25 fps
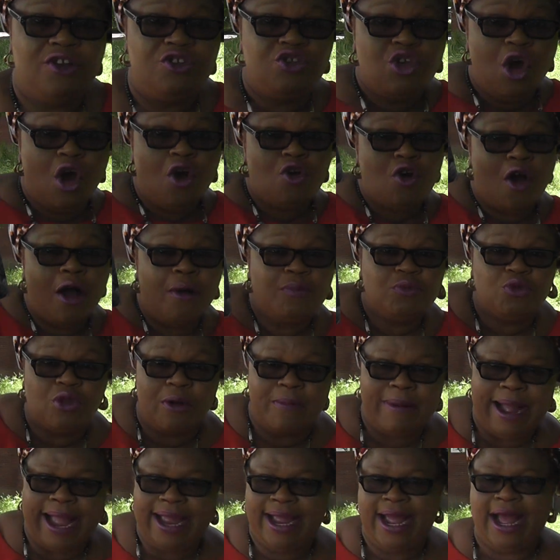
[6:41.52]
don't come to
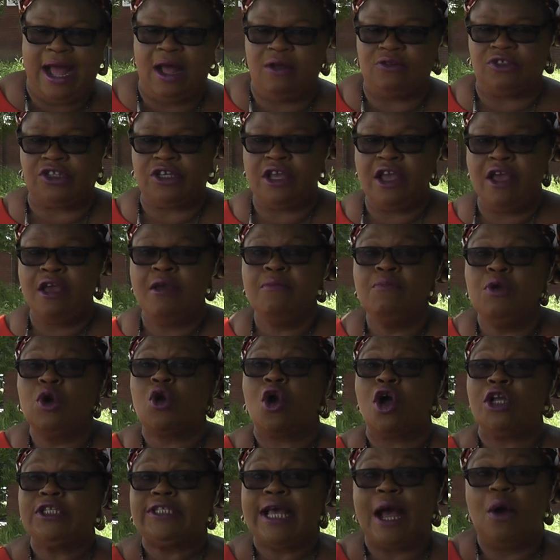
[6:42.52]
my house
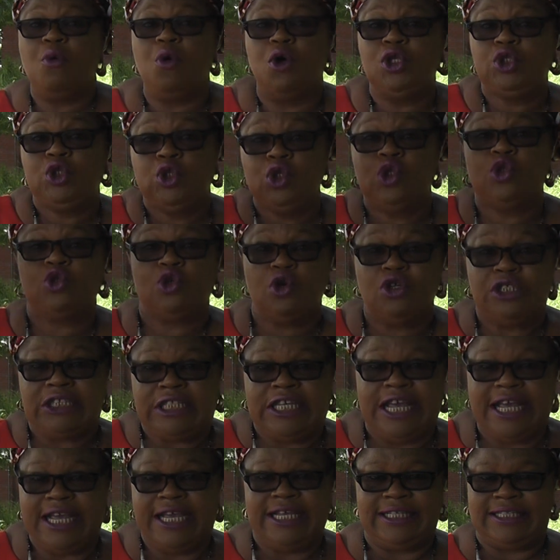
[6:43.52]
because I want you to
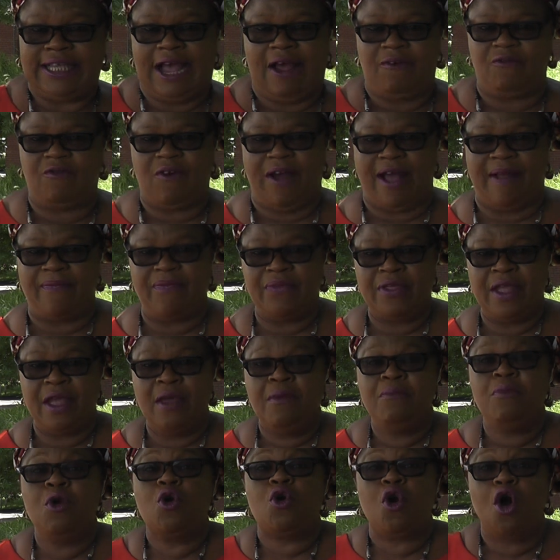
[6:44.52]
see it afar.
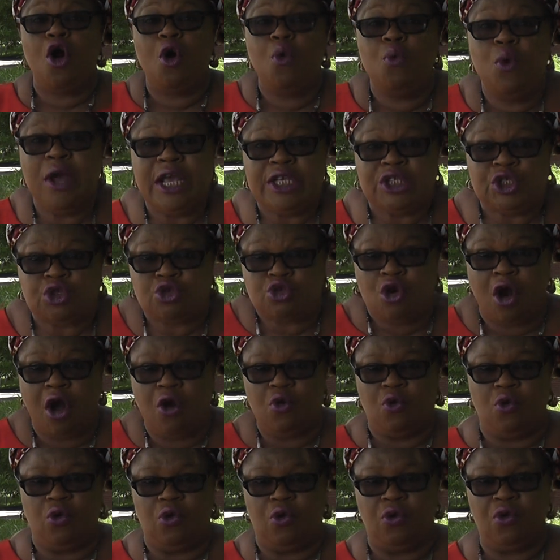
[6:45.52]
Because we
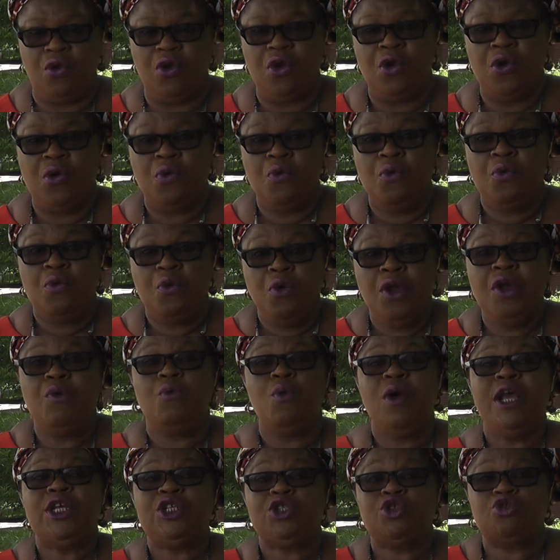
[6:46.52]
struggle.
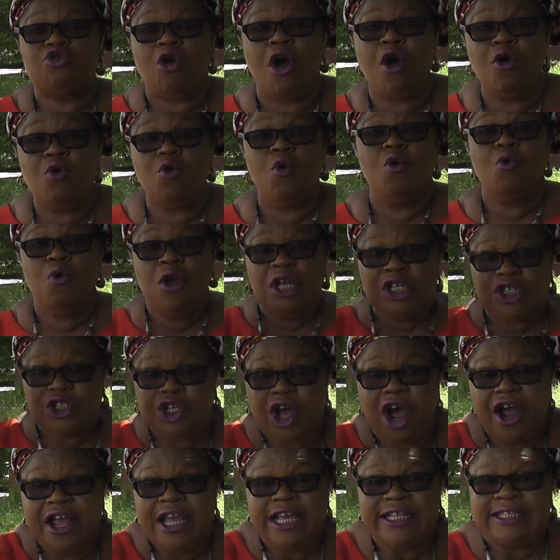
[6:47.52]
We struggle, we
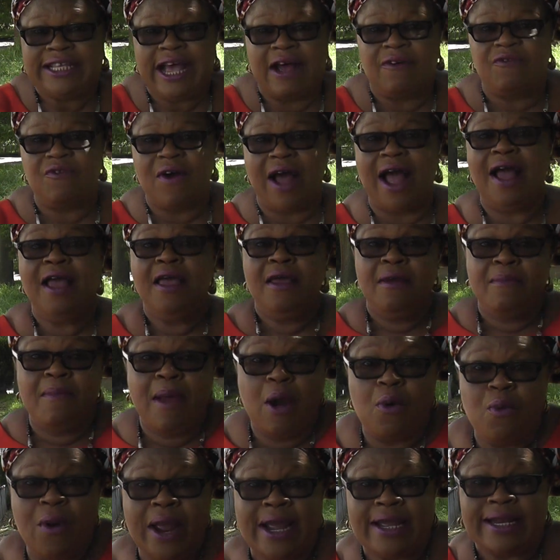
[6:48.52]
saw it afar,
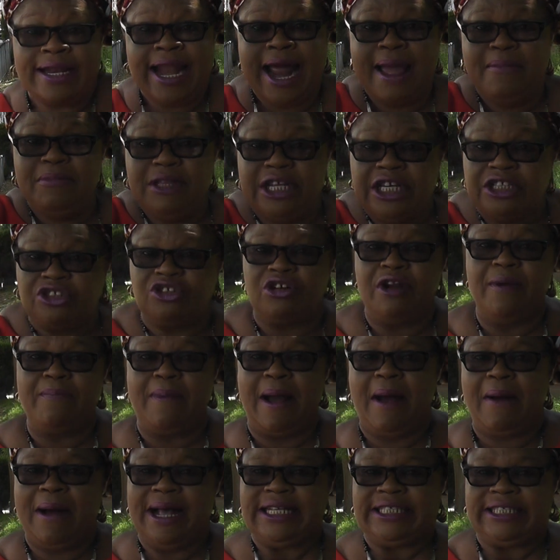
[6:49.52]
but we climbed the tree by
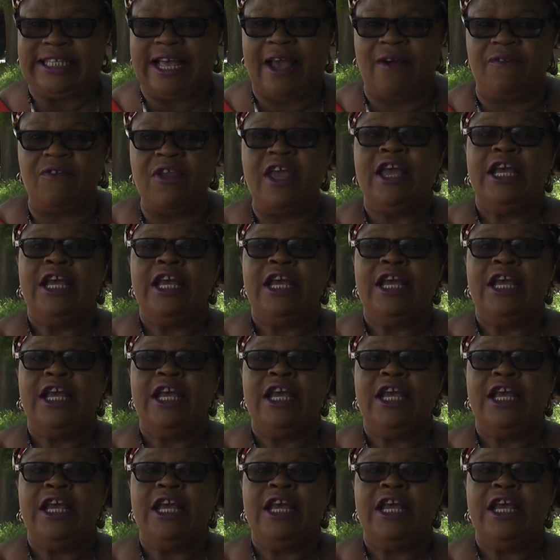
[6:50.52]
ourselves.